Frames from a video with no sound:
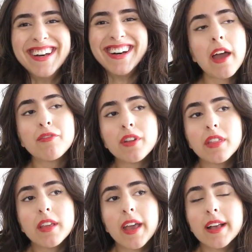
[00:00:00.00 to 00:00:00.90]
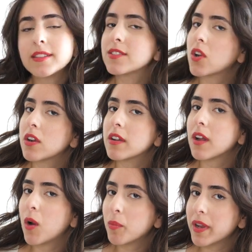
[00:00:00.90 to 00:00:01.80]
everything has started
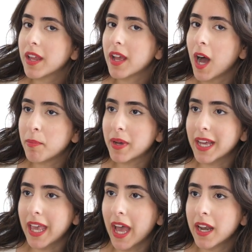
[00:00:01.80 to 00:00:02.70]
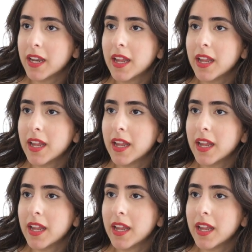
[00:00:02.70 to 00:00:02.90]
opening up again.